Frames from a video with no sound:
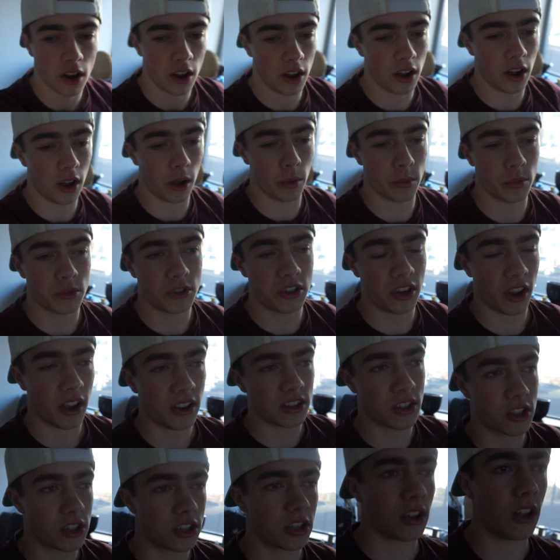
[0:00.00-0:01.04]
Um,
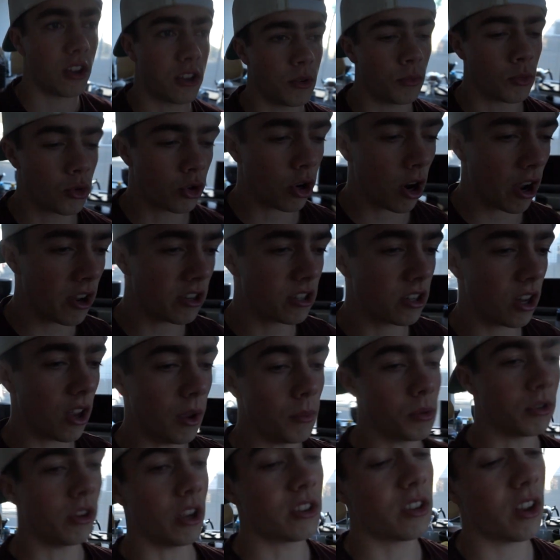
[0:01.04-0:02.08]
chest and some
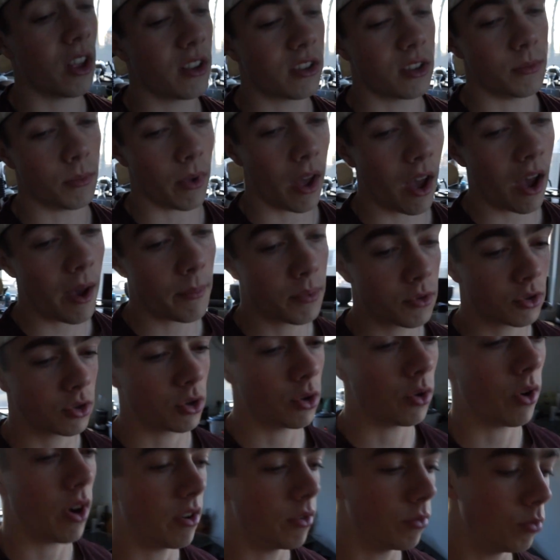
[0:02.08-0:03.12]
triceps. Yesterday some abs,
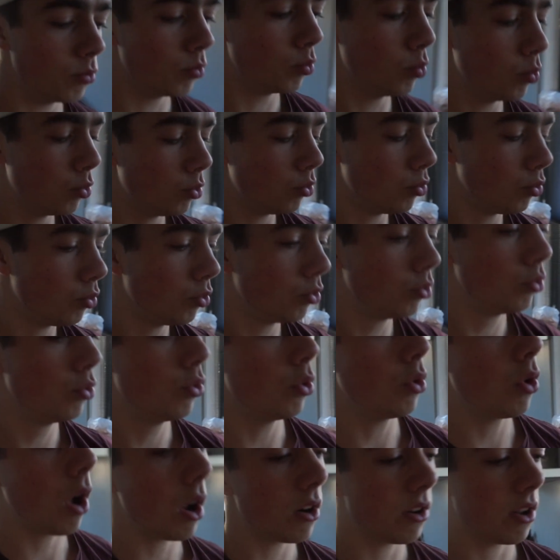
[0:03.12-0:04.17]
so I do
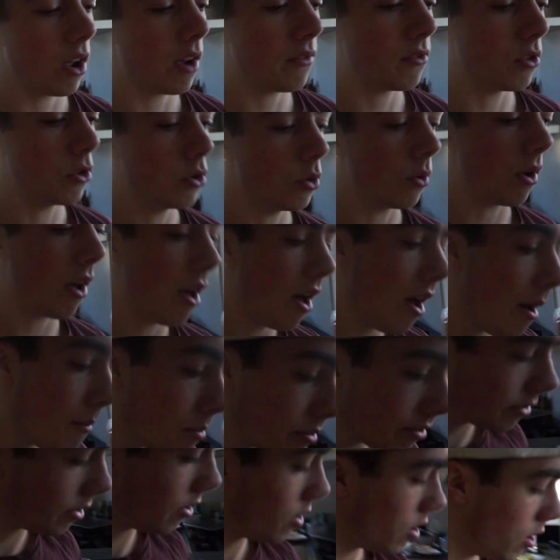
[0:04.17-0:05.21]
not have to do
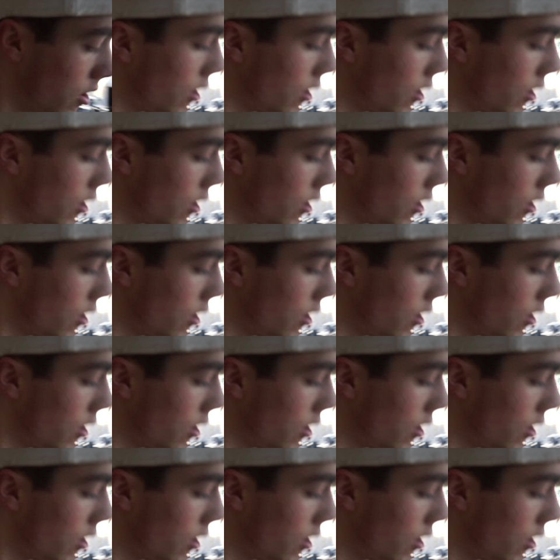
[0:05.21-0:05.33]
abs.